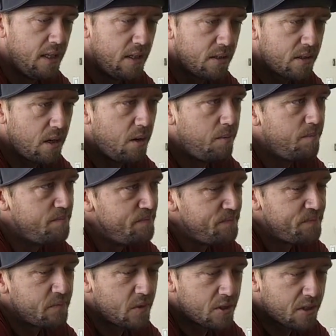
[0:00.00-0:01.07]
So
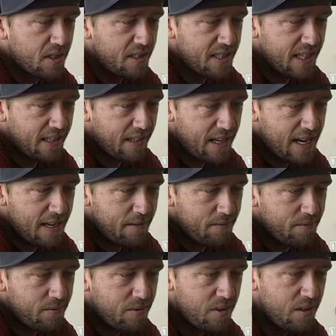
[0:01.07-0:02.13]
just going to take
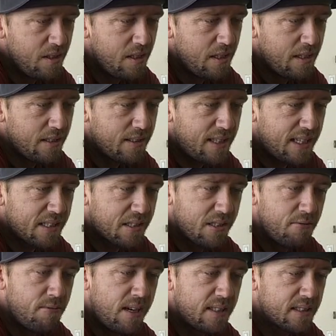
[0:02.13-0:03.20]
that,
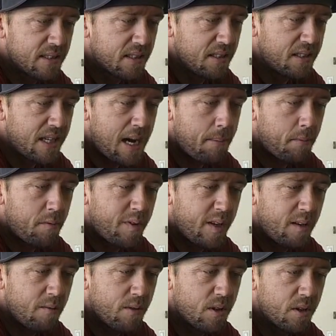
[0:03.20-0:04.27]
nicely weld it to the top of
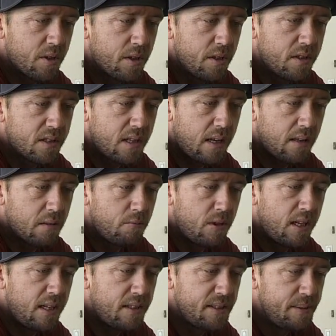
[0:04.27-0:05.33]
here with a good solid
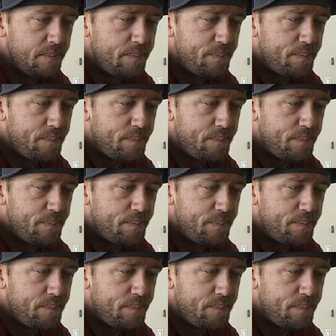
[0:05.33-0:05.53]
weld,